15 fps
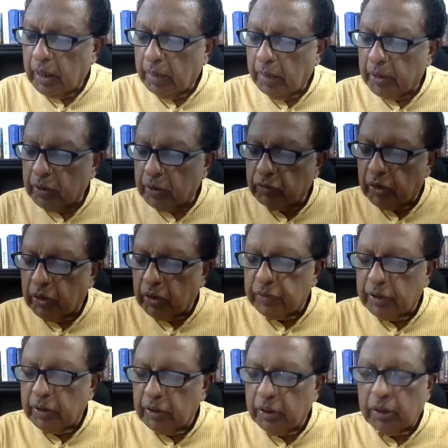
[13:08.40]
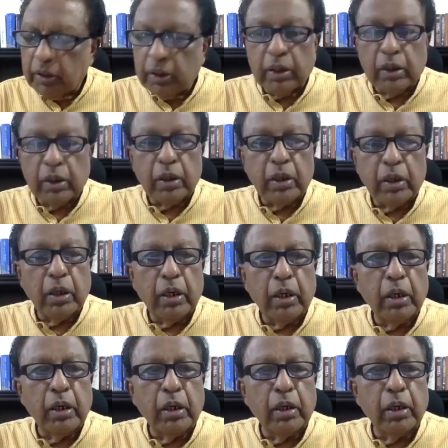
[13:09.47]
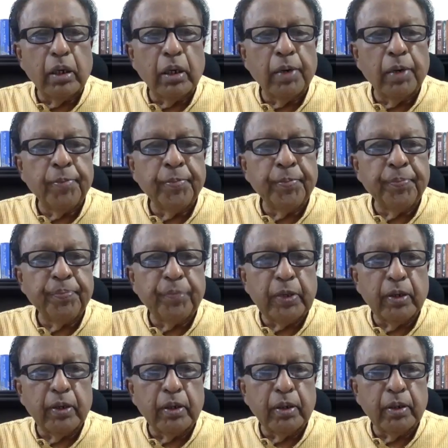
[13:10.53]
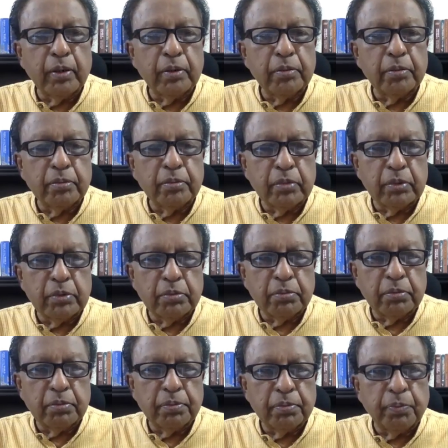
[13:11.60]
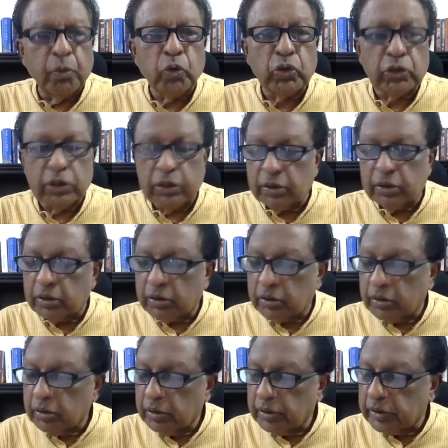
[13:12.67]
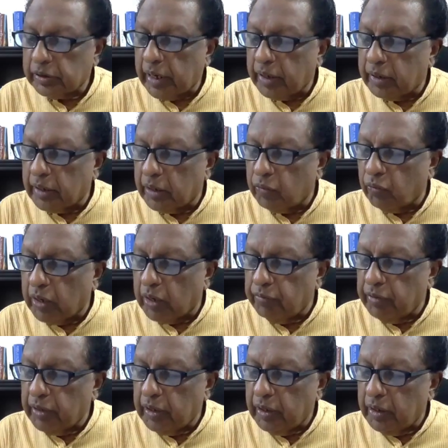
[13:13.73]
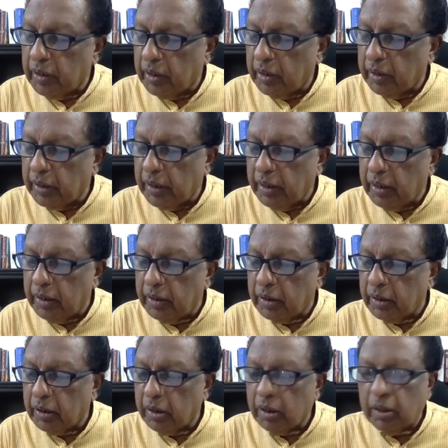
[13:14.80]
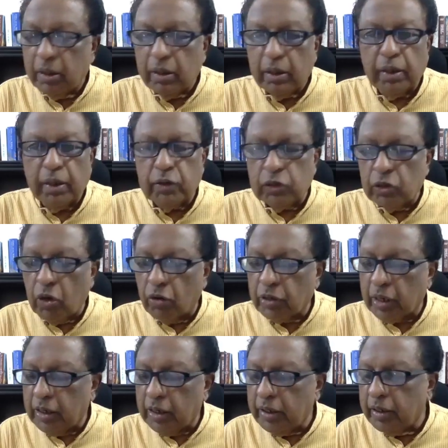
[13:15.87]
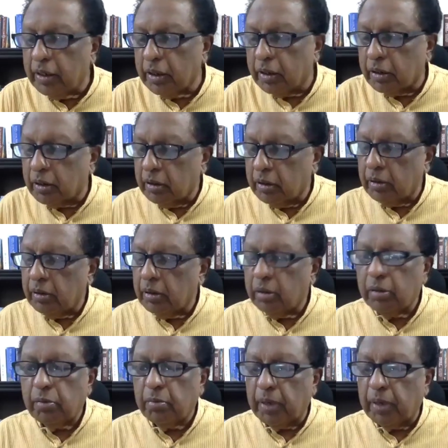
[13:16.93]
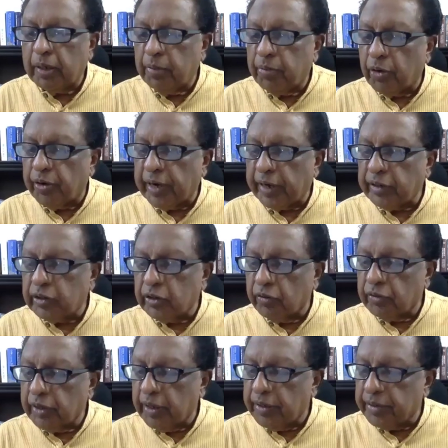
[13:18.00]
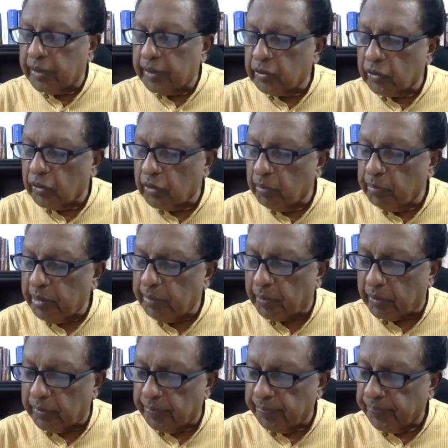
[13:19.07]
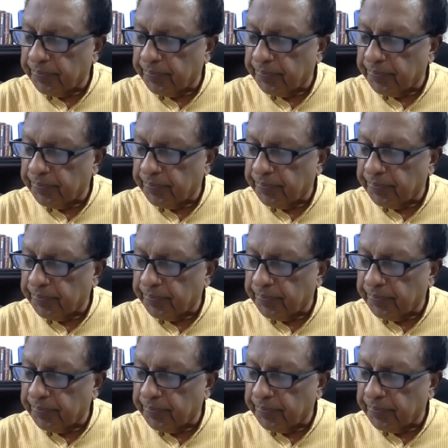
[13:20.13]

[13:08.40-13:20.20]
Because one of the um, the posters said that what we need is not a leader, but the protection of the interests of the people.